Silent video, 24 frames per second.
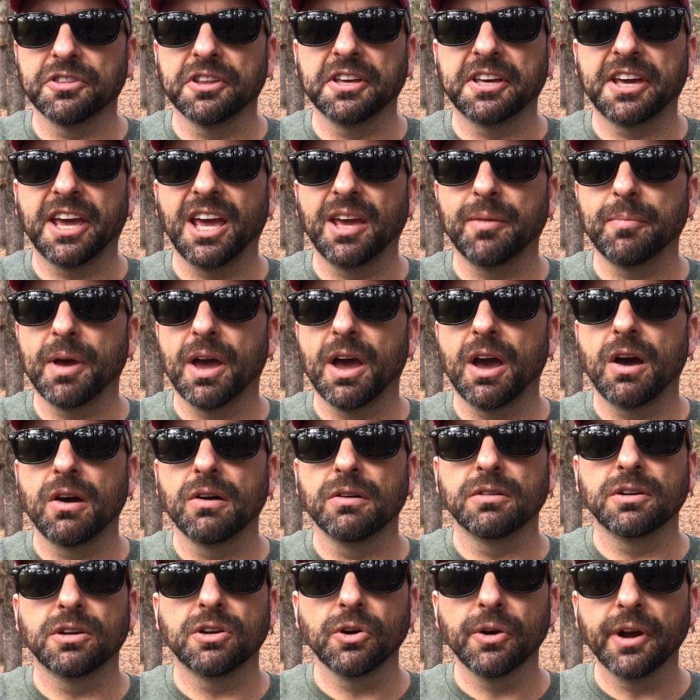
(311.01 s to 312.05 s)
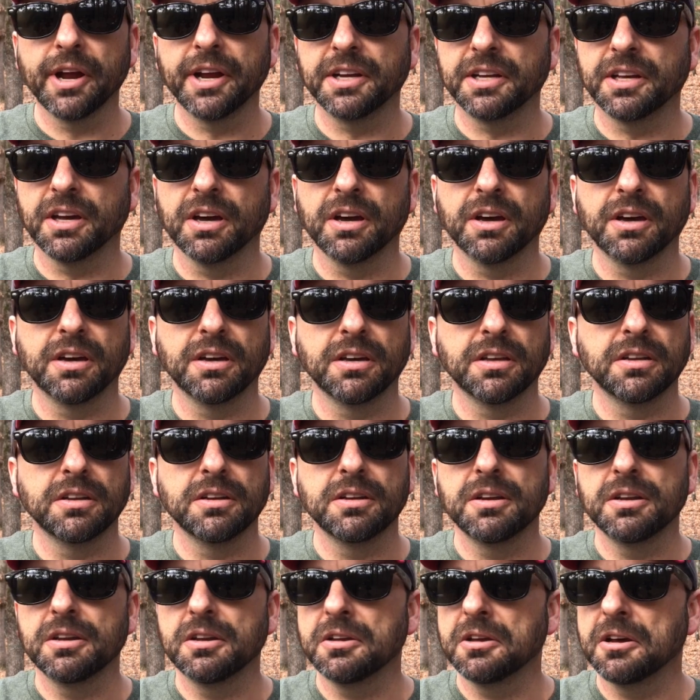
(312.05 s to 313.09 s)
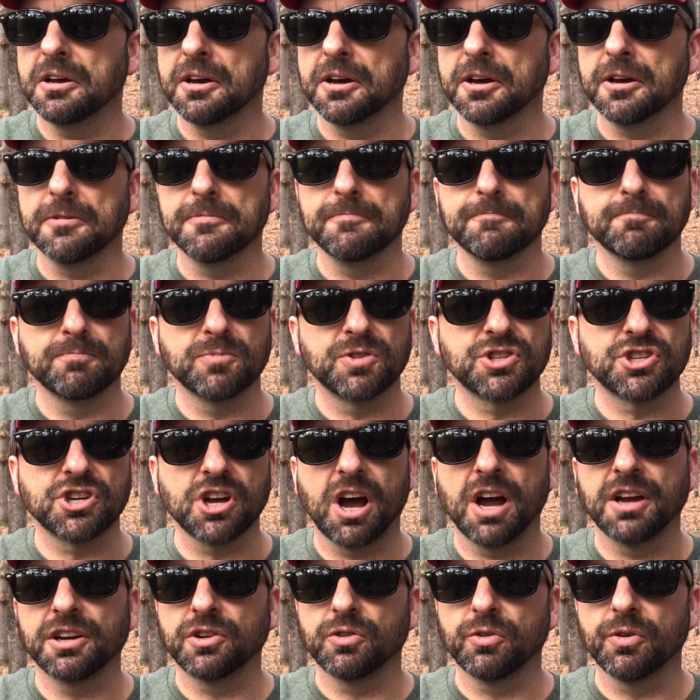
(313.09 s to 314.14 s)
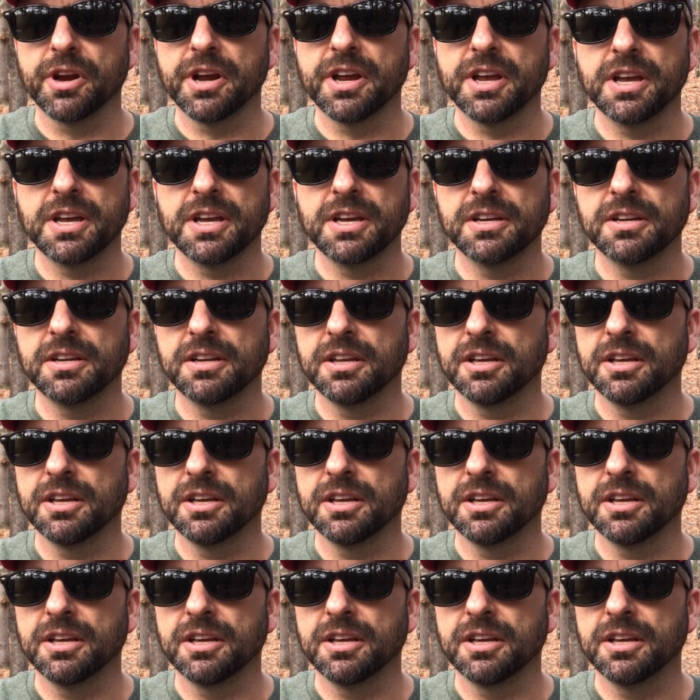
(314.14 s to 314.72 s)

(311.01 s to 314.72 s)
they came out. Great gun, shot great.